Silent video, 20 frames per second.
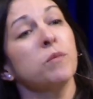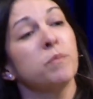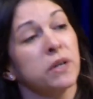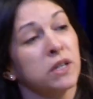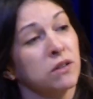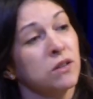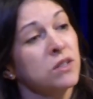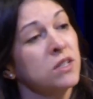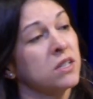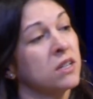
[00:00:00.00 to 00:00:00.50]

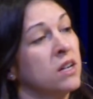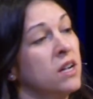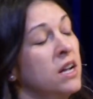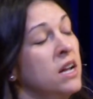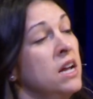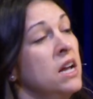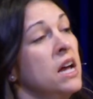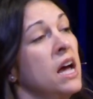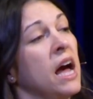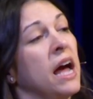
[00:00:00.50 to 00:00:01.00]
build.
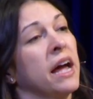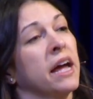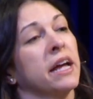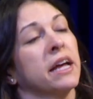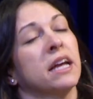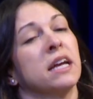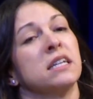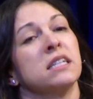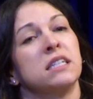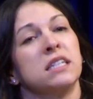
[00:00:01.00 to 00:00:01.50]
I
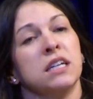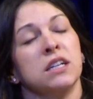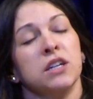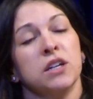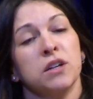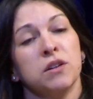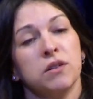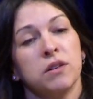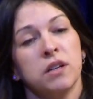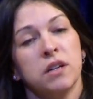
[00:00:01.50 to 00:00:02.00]

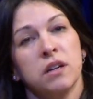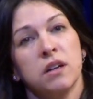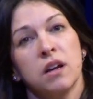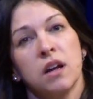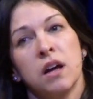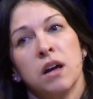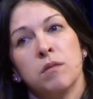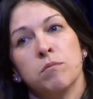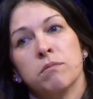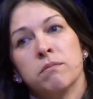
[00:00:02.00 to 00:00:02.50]
continued
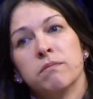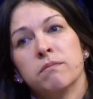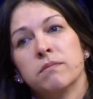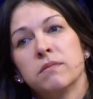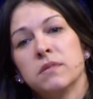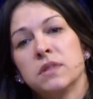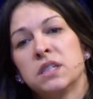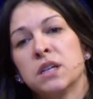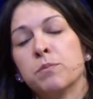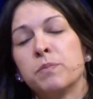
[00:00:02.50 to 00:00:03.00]

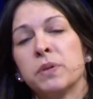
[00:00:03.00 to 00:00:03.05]
to